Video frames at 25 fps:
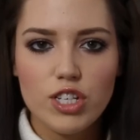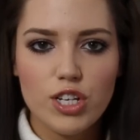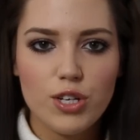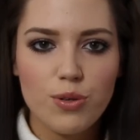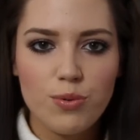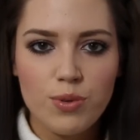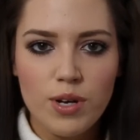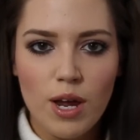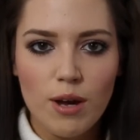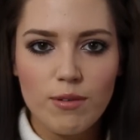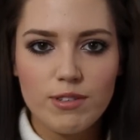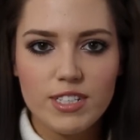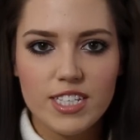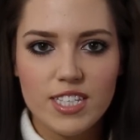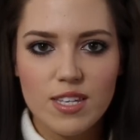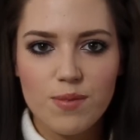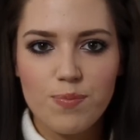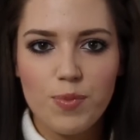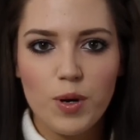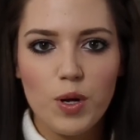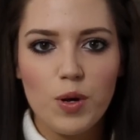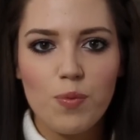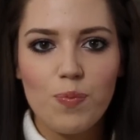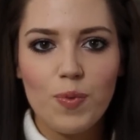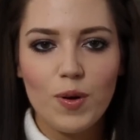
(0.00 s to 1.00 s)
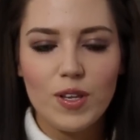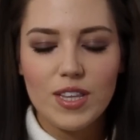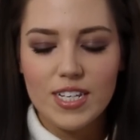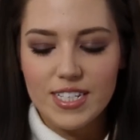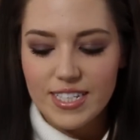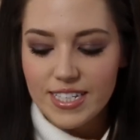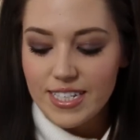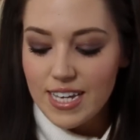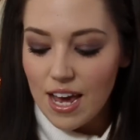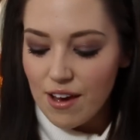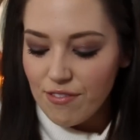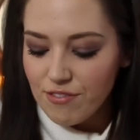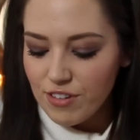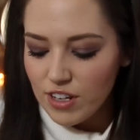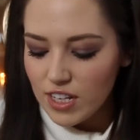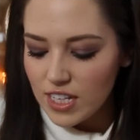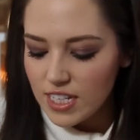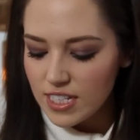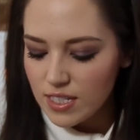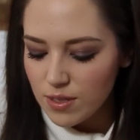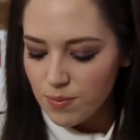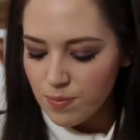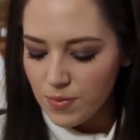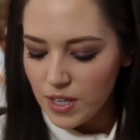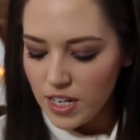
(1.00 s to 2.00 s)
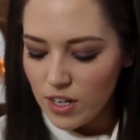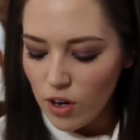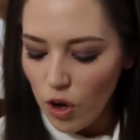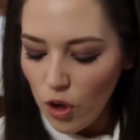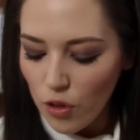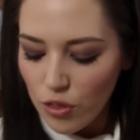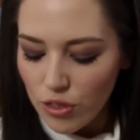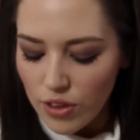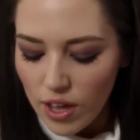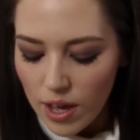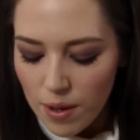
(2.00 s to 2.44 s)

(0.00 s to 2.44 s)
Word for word: too noticeable, but there's definitely something on